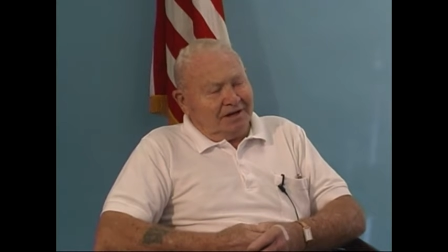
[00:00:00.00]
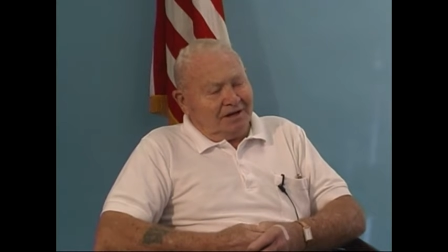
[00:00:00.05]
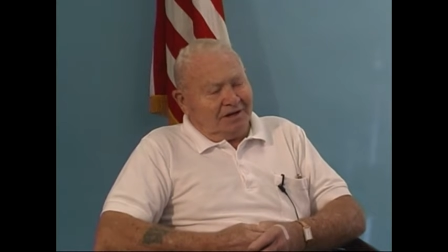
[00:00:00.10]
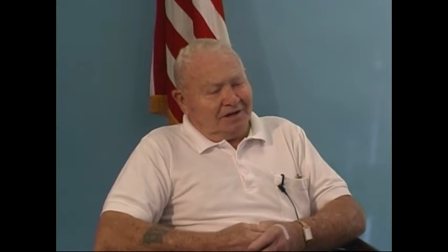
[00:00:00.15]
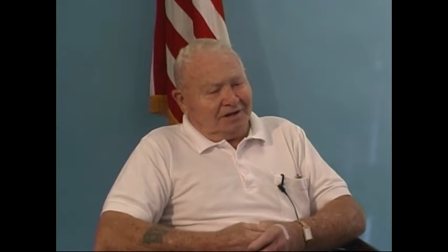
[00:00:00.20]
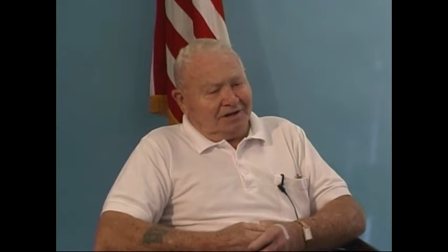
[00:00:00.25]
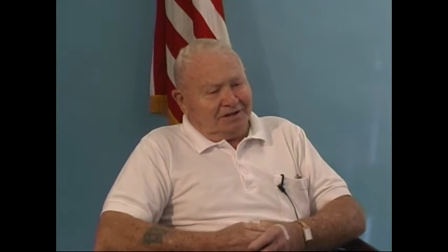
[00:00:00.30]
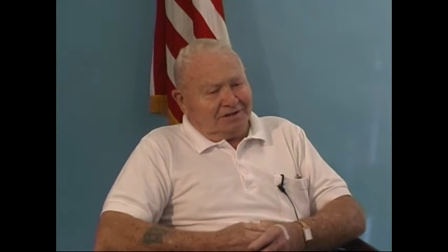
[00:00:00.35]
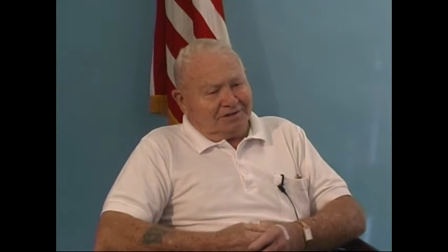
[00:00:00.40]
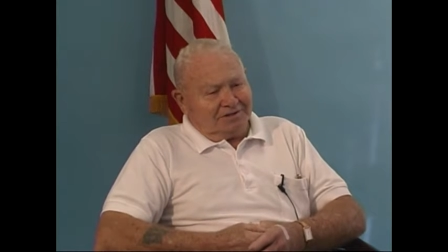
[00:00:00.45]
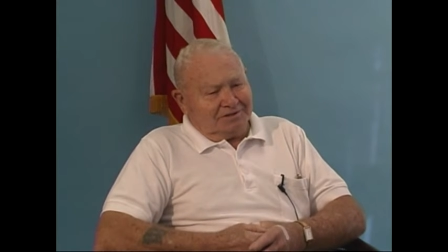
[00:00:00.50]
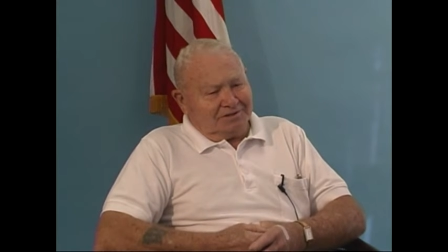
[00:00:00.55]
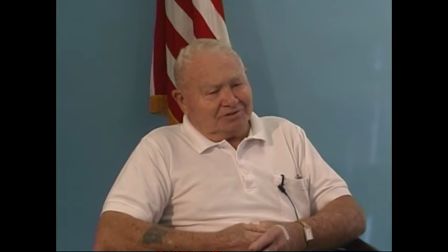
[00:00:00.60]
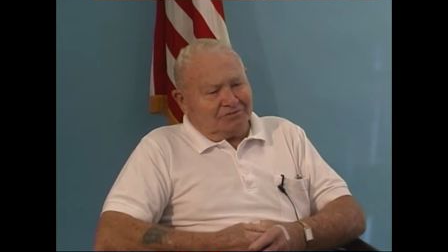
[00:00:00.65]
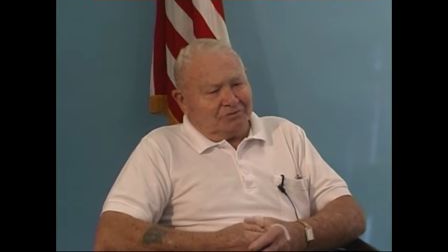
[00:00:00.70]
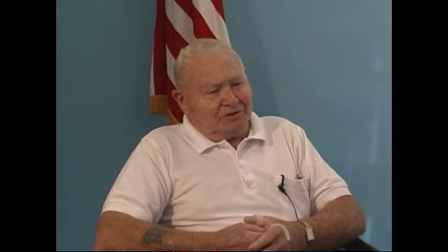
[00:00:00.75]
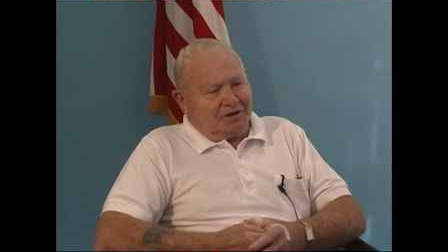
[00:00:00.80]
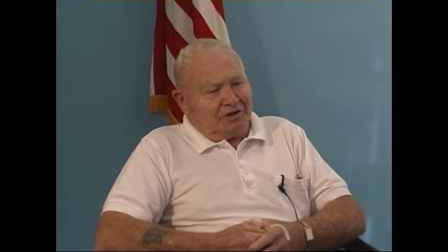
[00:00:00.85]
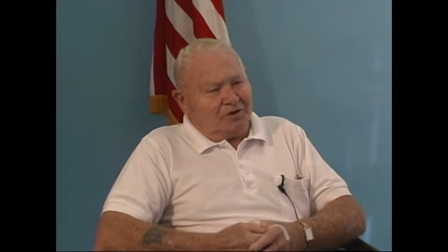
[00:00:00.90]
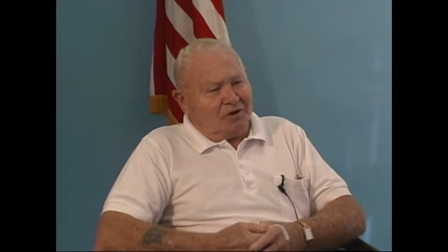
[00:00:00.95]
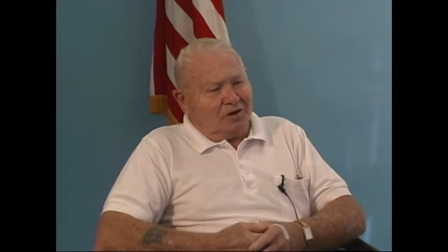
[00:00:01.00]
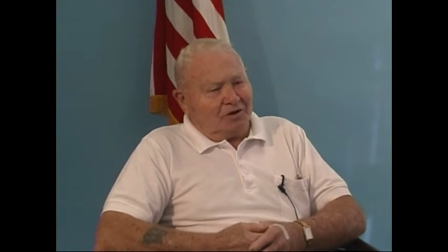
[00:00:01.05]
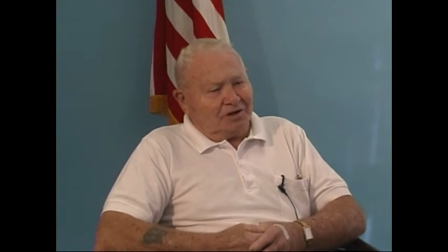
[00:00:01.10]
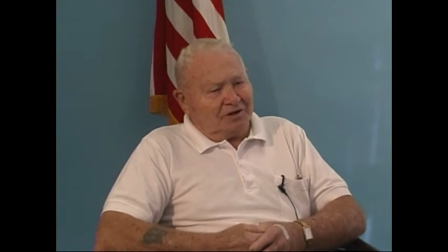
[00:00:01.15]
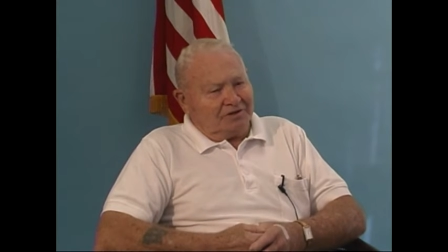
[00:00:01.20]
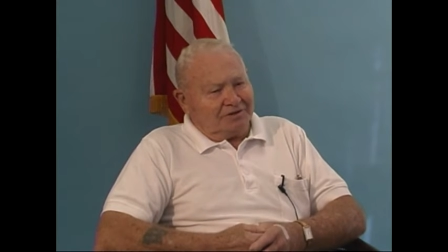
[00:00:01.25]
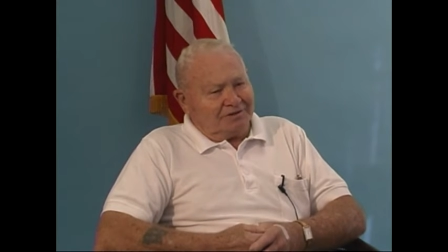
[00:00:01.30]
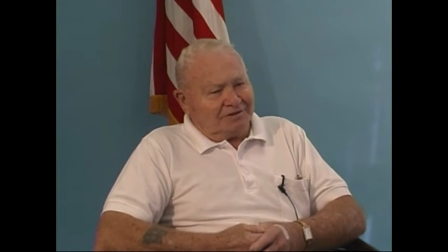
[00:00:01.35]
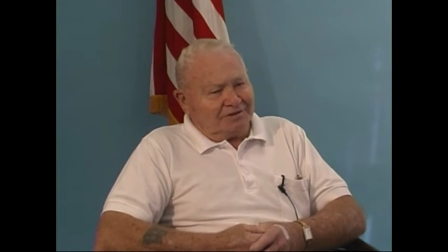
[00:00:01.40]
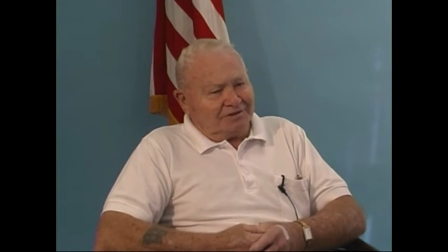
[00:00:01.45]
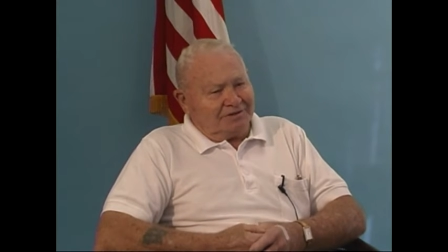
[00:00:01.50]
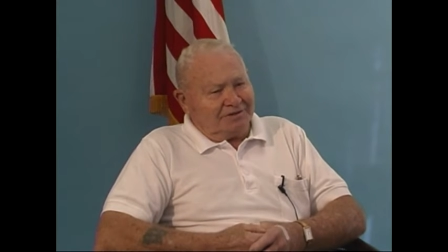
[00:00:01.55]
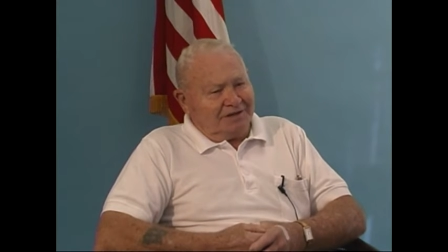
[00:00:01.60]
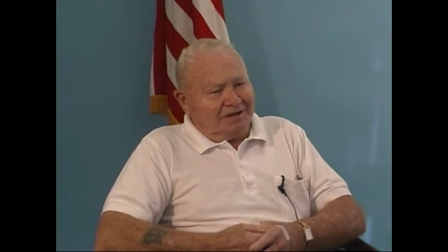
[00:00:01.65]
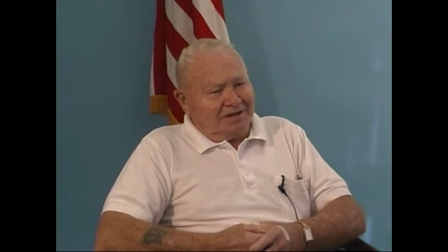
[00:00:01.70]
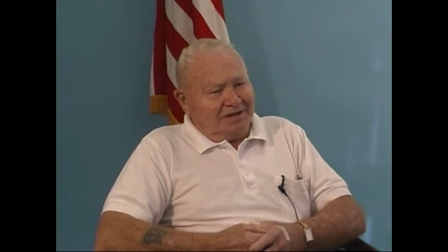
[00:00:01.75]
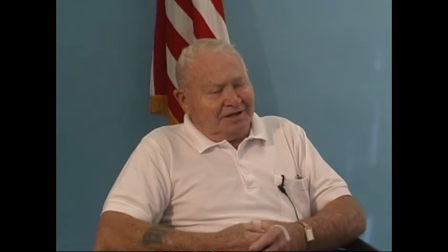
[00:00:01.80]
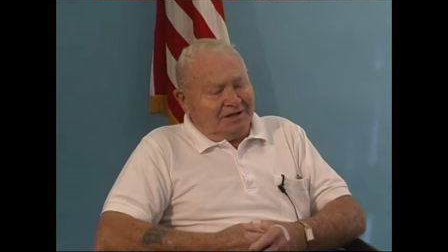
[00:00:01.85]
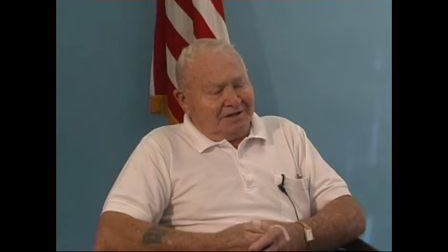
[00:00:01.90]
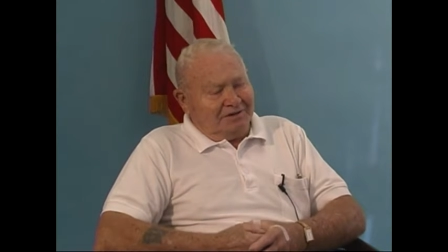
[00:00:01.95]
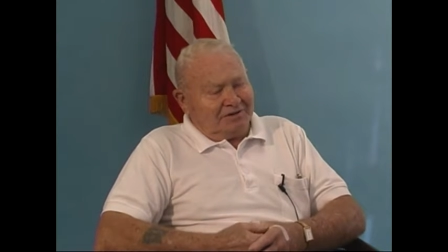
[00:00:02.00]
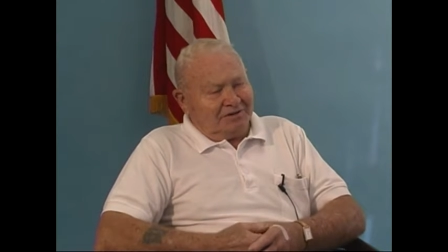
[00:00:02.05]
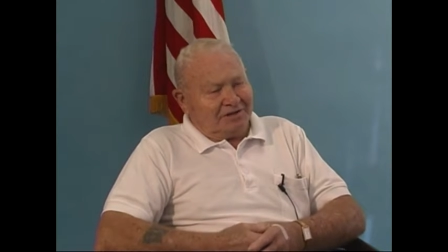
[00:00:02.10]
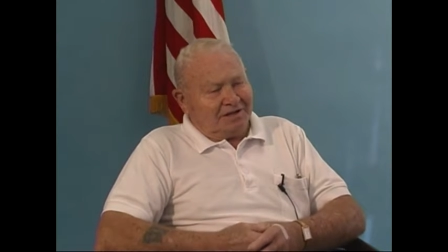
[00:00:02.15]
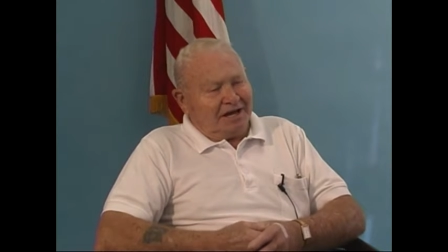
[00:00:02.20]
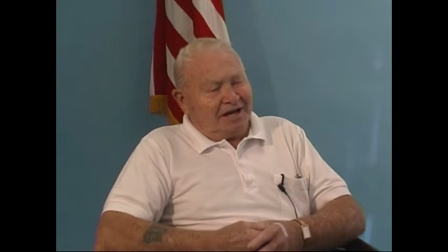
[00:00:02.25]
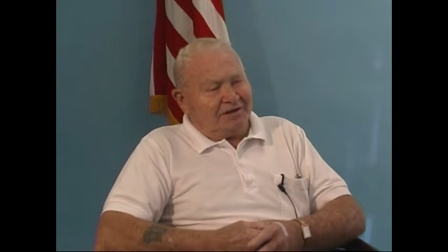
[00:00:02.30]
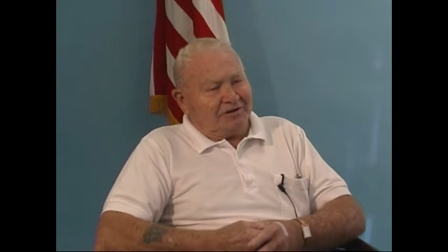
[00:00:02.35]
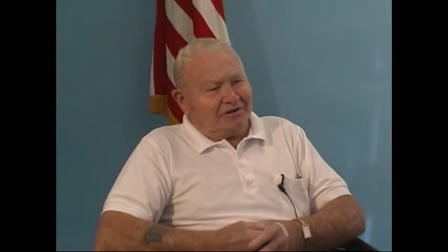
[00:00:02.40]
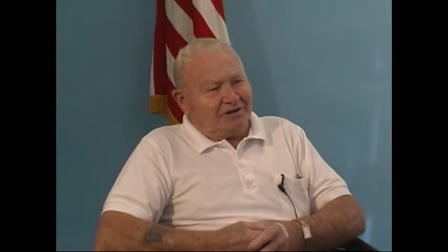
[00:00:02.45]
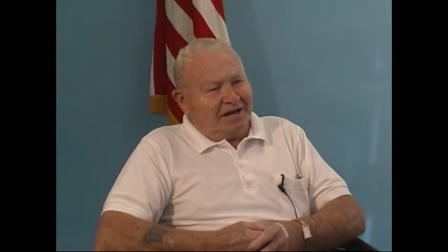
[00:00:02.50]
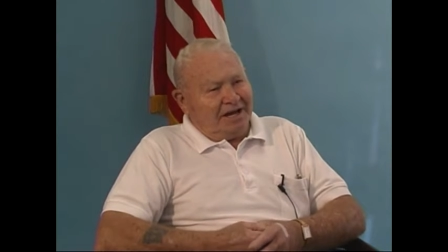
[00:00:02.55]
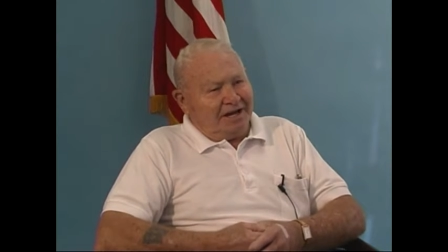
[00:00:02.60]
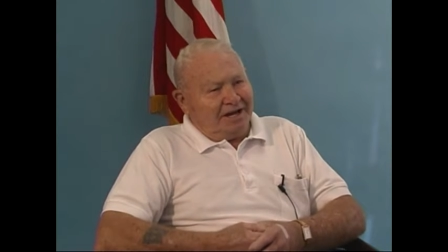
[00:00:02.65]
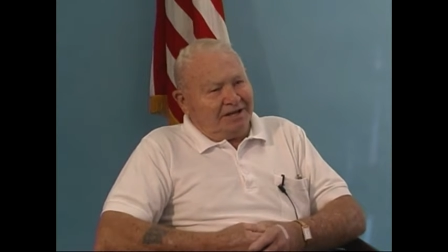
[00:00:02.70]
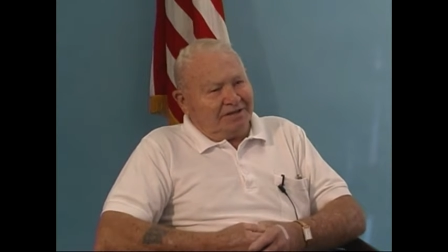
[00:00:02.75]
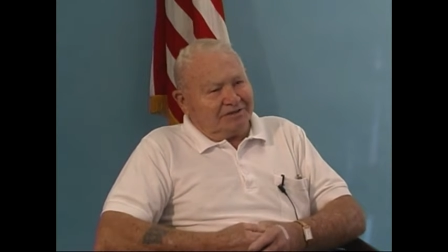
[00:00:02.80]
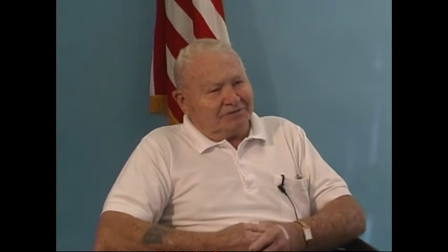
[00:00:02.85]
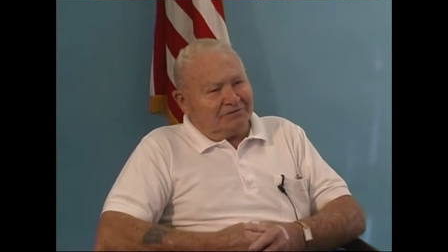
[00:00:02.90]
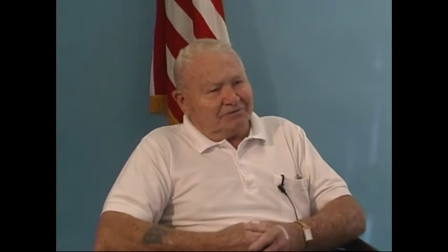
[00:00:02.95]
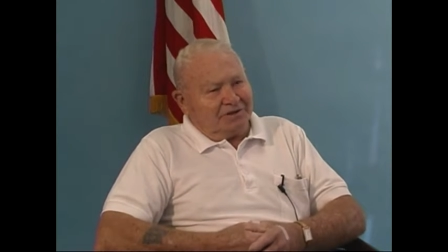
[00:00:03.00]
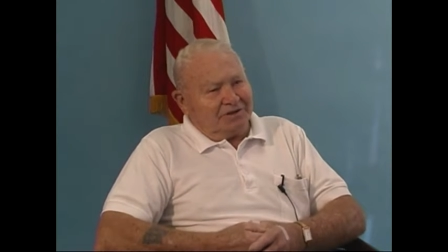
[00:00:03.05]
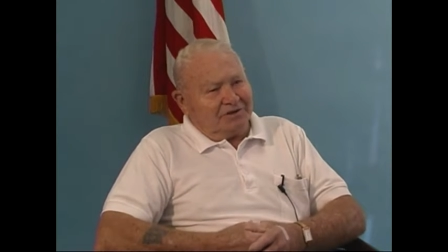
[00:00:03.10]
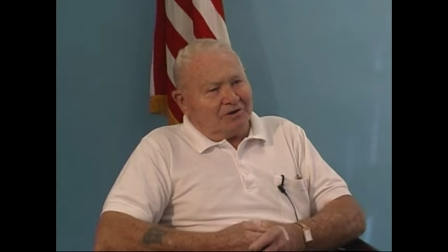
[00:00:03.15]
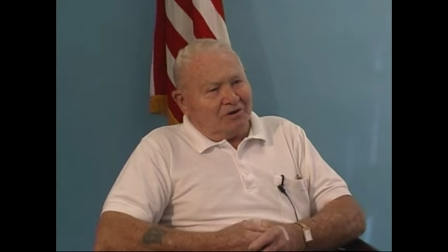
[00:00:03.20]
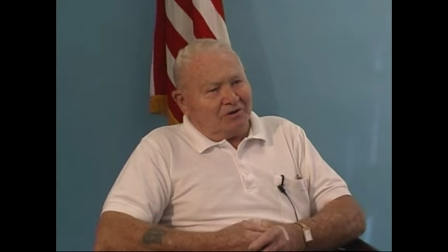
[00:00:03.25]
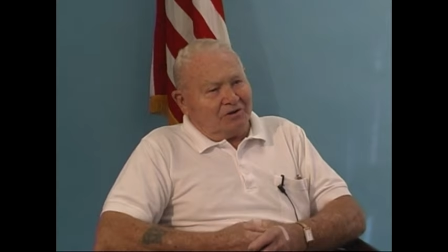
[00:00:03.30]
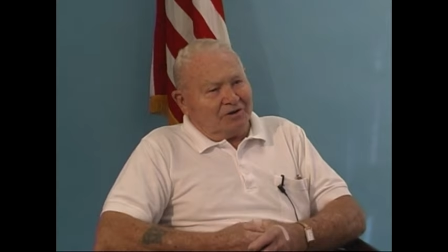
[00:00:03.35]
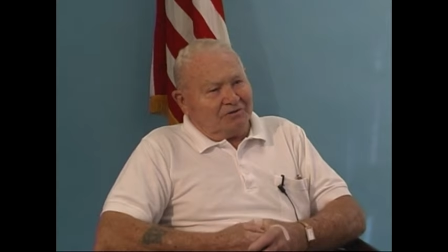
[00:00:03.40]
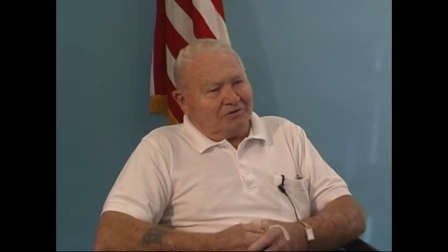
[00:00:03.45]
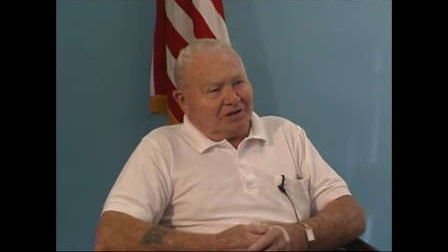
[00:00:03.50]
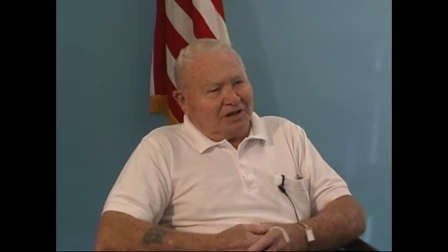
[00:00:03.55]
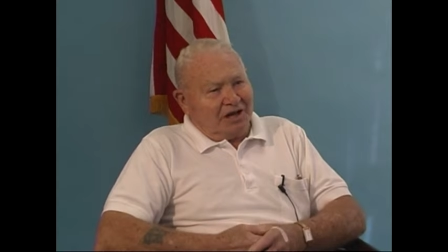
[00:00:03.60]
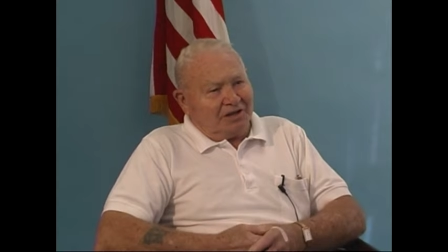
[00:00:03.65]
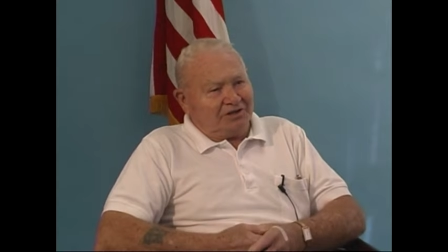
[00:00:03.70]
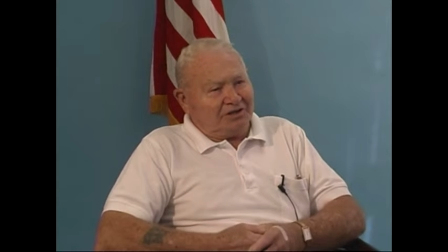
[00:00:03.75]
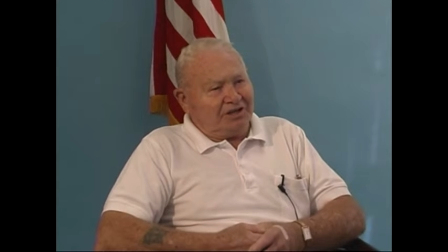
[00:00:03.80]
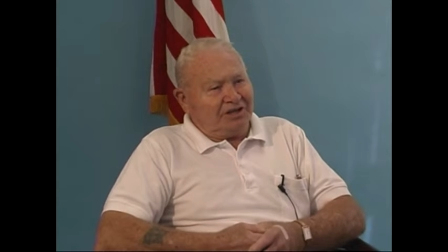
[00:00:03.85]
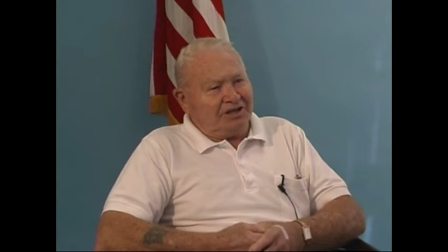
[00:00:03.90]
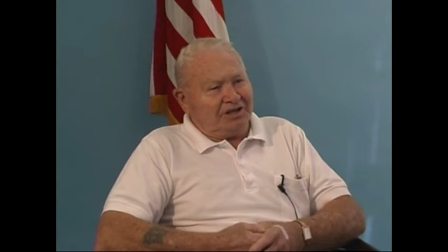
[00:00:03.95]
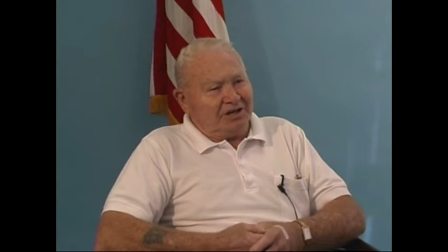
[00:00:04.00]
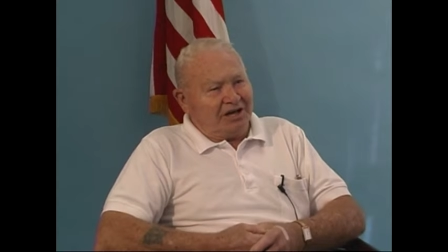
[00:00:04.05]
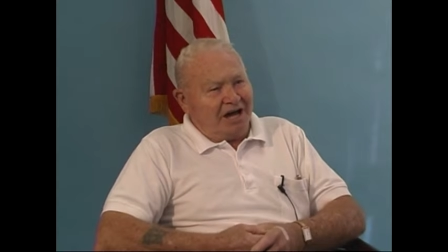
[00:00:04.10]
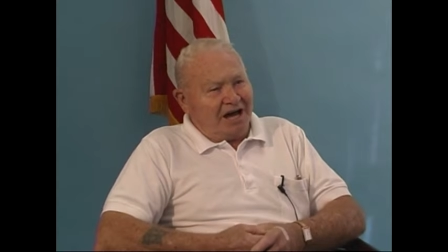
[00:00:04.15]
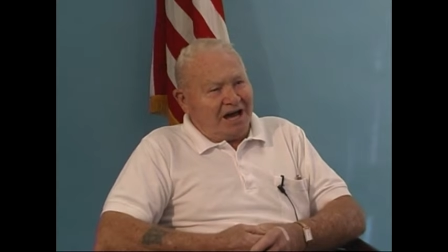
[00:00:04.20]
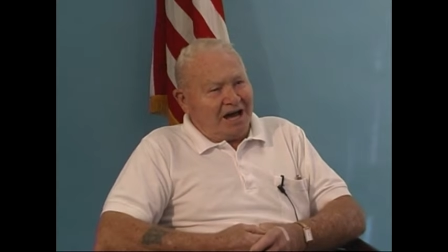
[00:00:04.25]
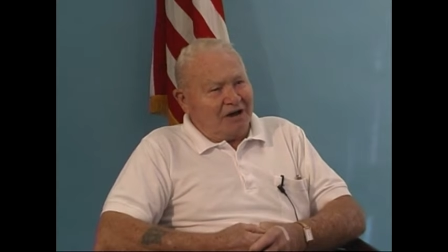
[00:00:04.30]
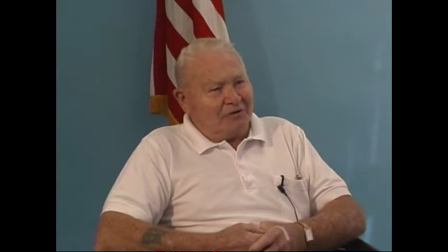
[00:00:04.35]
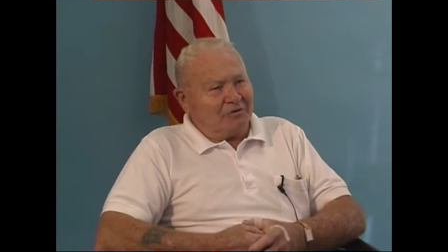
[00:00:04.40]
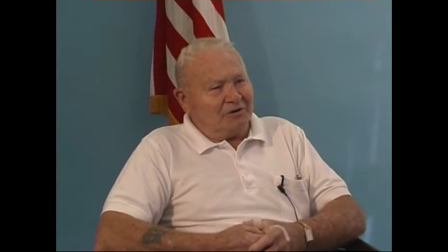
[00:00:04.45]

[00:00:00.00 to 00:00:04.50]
uh, as we call it in later days, we called it a DEI.